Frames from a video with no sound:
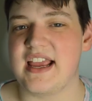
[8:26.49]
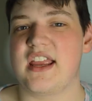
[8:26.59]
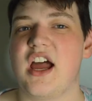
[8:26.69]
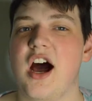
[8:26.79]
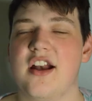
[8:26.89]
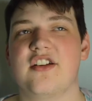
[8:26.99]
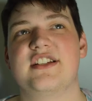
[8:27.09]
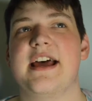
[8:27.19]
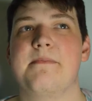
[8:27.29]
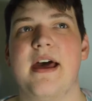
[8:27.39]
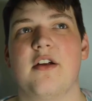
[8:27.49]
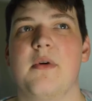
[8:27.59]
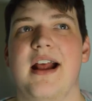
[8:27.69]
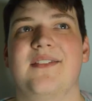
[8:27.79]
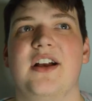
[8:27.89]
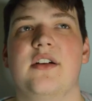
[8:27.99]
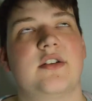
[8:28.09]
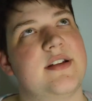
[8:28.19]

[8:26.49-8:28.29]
like on her deathbed or whatever,